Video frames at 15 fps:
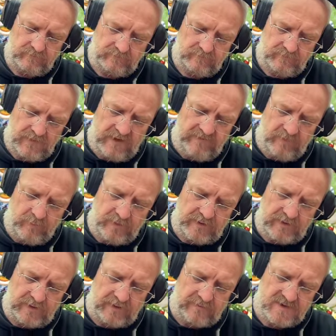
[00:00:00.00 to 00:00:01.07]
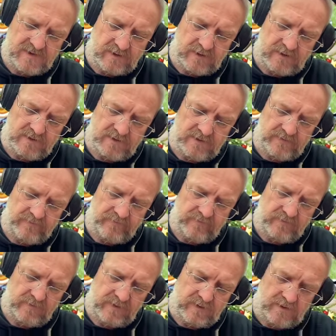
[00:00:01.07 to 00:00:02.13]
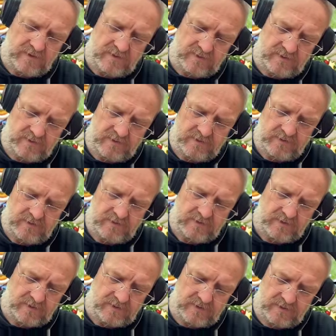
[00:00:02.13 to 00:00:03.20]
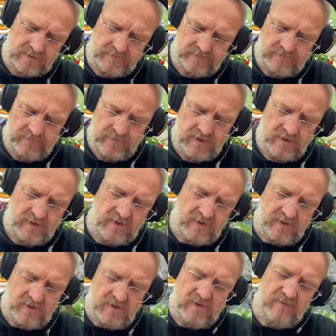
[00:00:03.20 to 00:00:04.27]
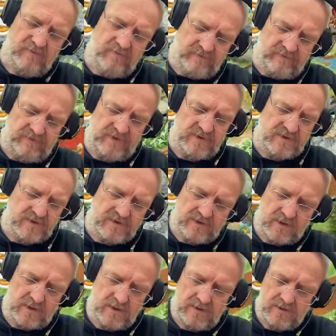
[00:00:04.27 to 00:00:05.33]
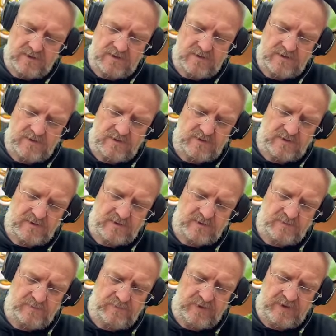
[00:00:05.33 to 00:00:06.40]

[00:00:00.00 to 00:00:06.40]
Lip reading: Everybody loves steaks. Yes, yes, yes, yes. Fish steaks, beef